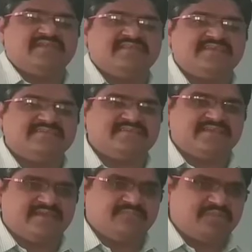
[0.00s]
it is
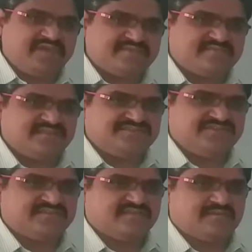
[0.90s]
taken place, the
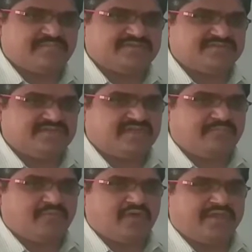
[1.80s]
genes are present in a
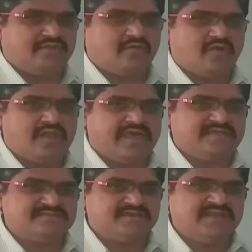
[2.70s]
point called
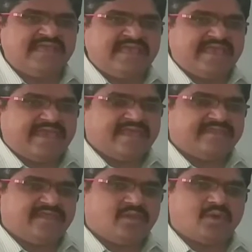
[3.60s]
as
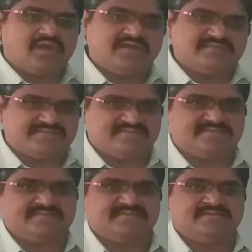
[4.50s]
an
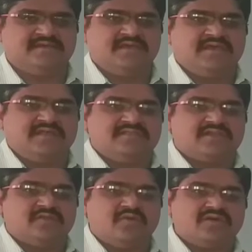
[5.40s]
locus.
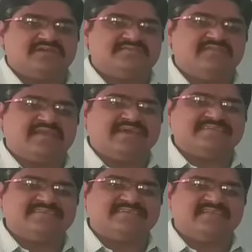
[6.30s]
That locus will
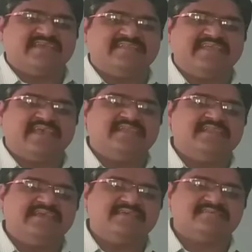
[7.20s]
consisting the
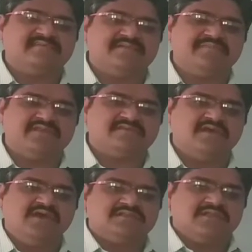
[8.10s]
alleles. That means
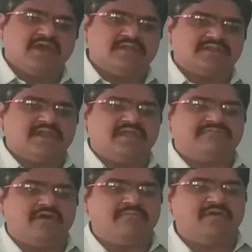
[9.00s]
the alternate
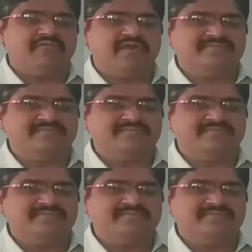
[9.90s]
form of a